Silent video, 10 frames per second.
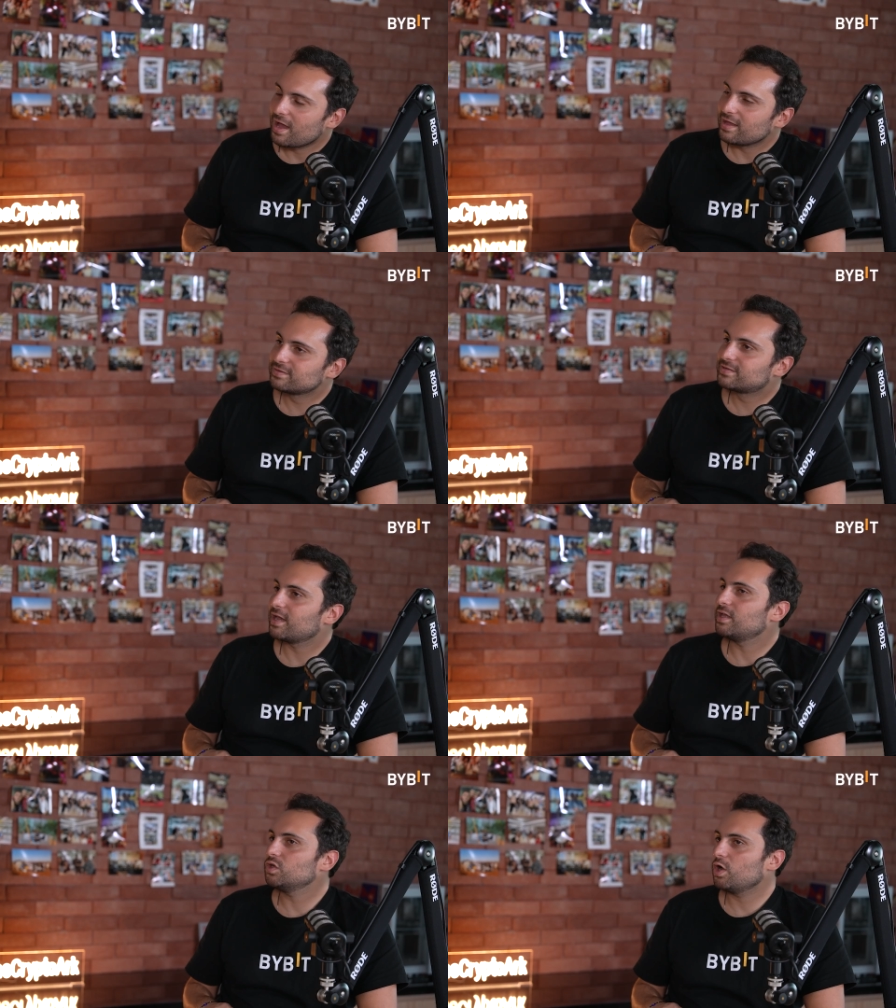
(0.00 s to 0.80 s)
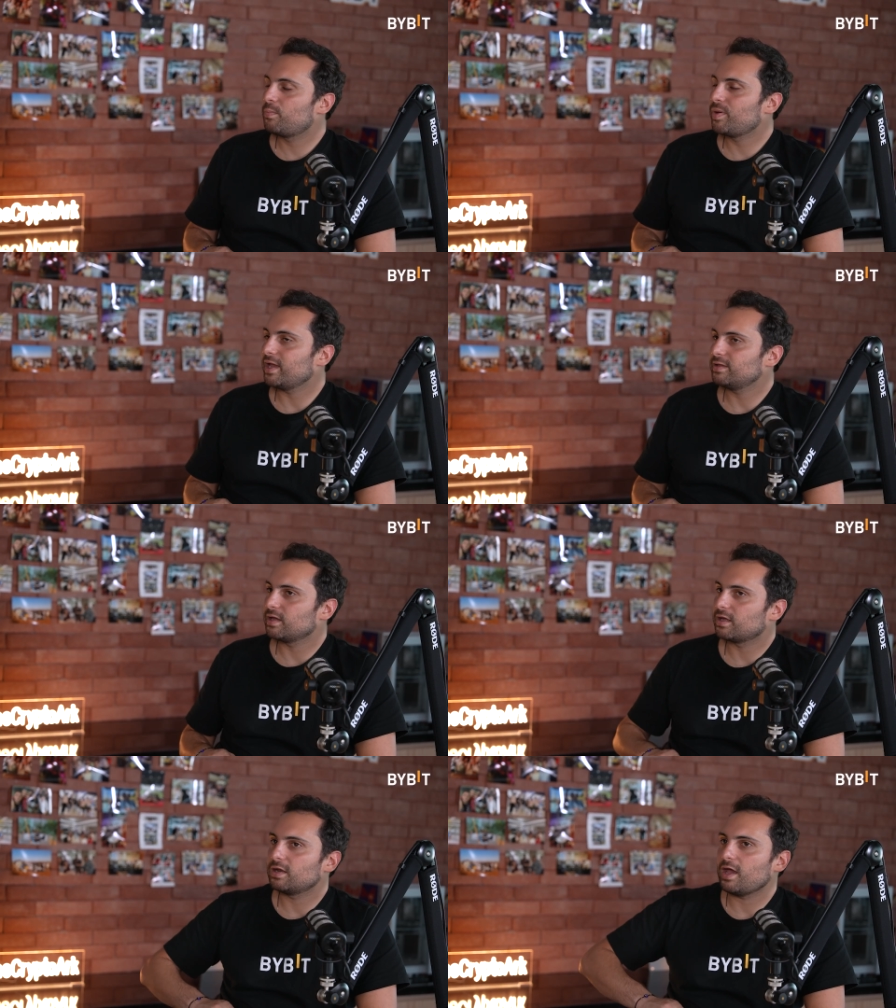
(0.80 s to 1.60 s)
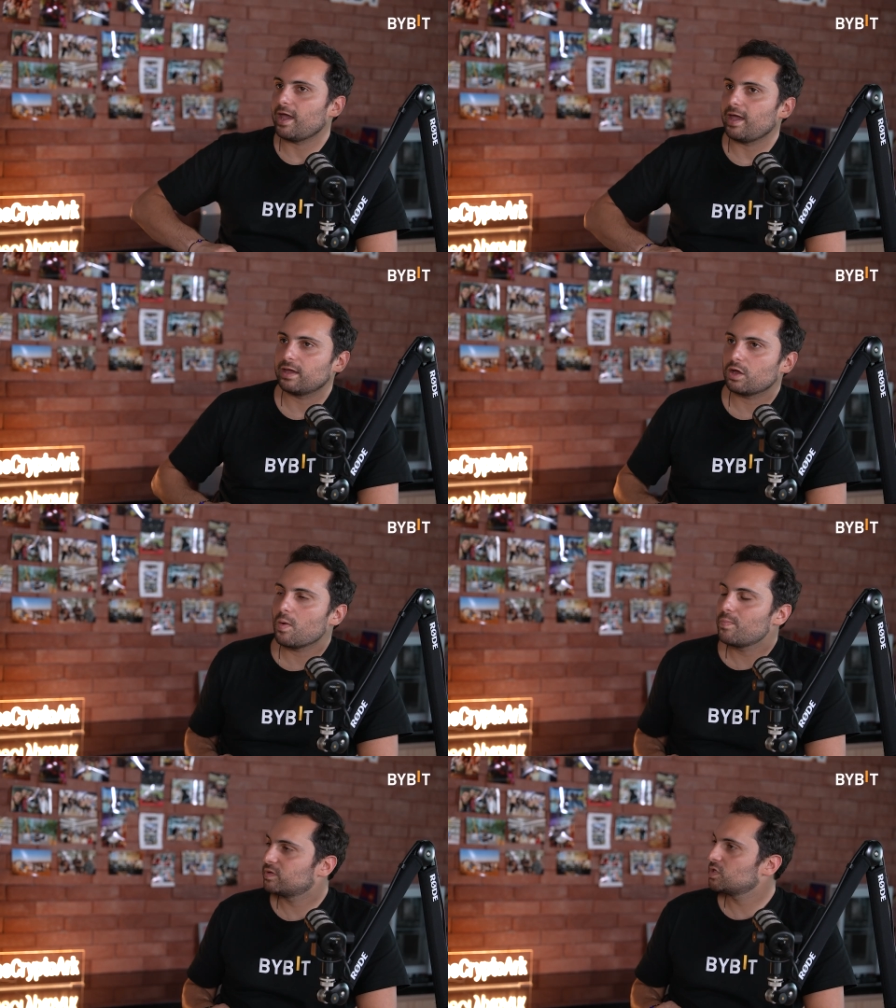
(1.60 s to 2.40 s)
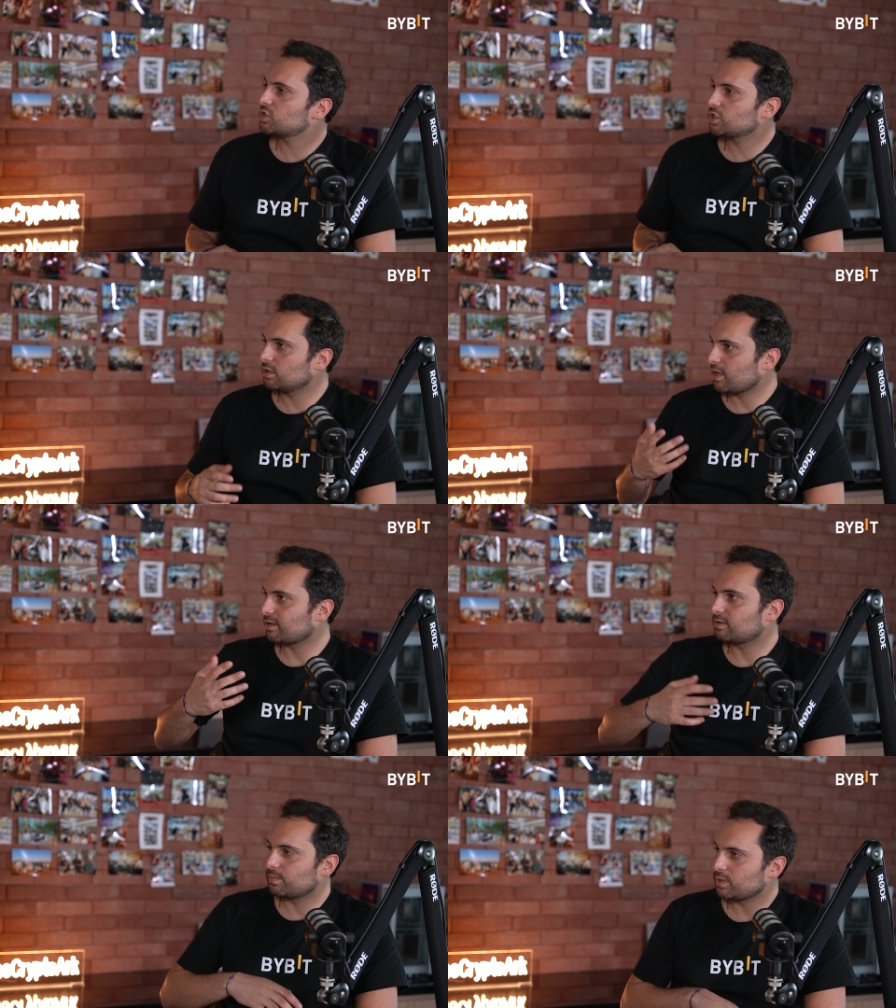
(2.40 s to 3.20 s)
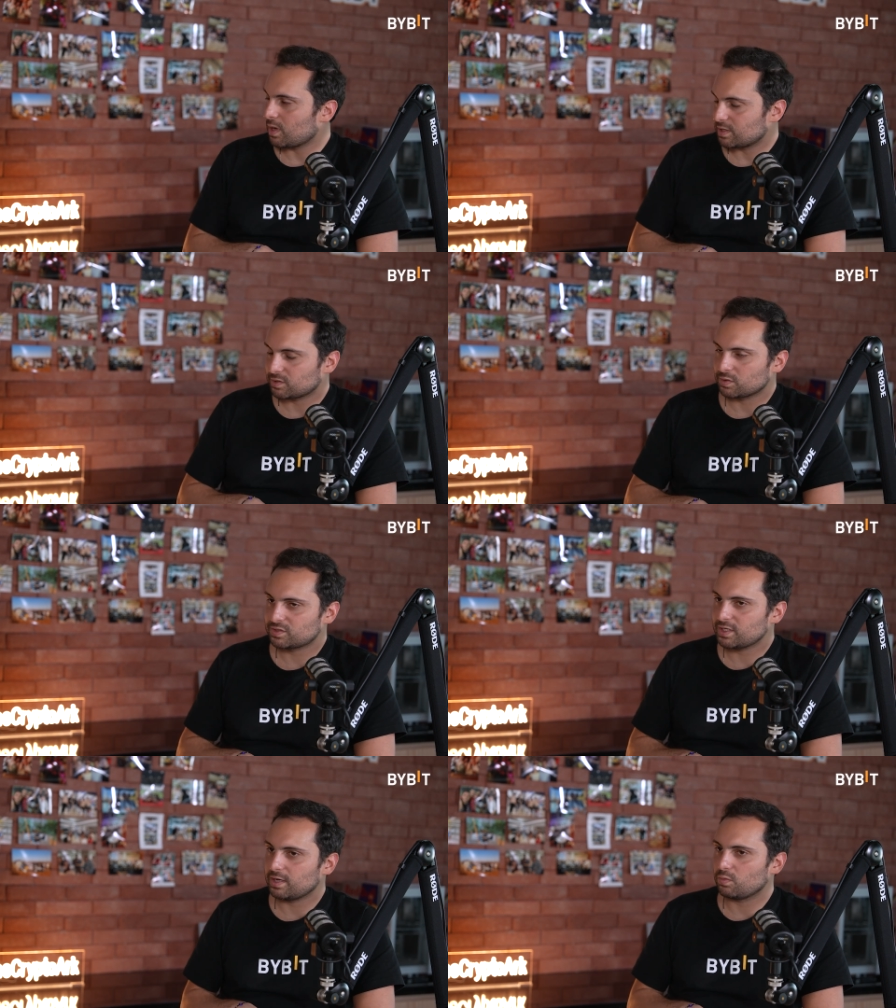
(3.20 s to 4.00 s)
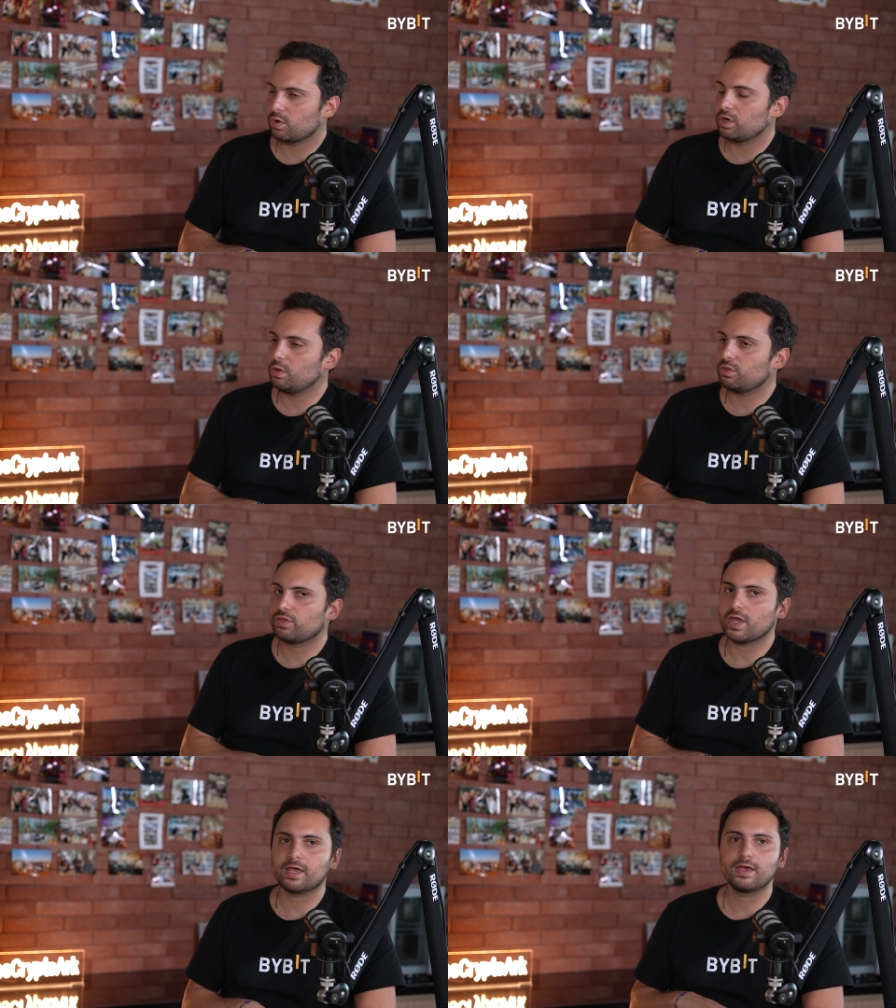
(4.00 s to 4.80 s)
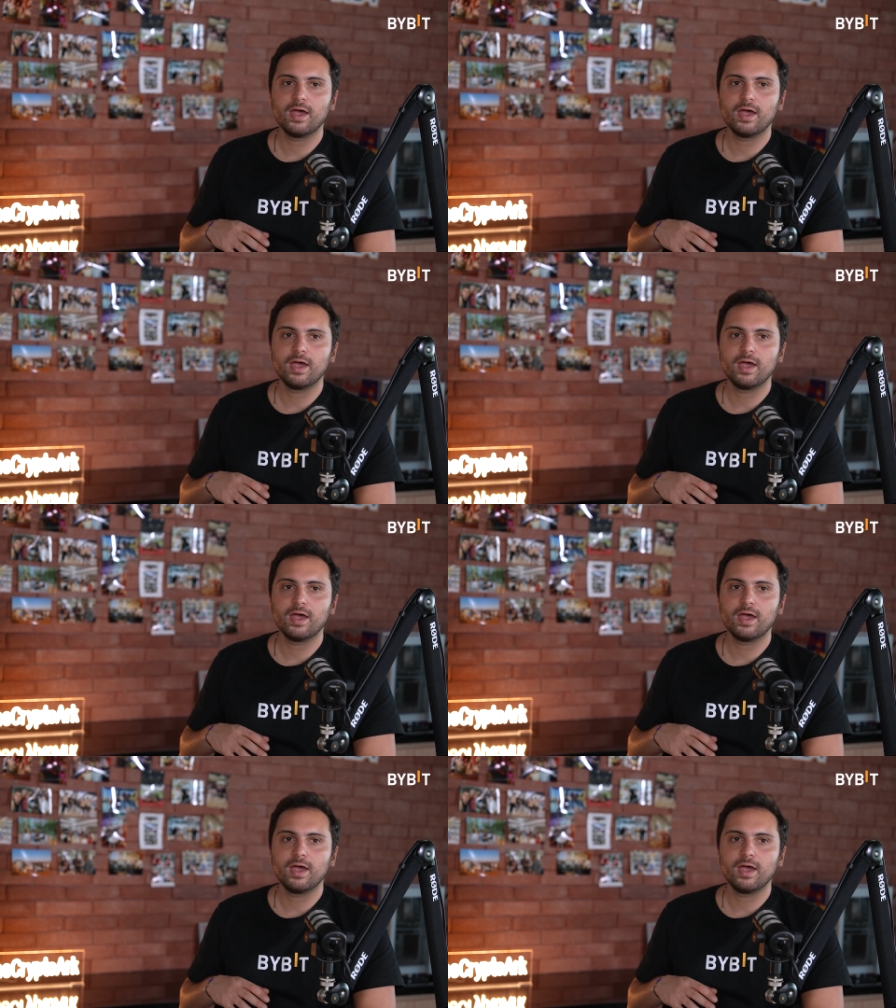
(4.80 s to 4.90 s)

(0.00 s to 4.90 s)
And in your opinion, a competition like WSOT, what do you think,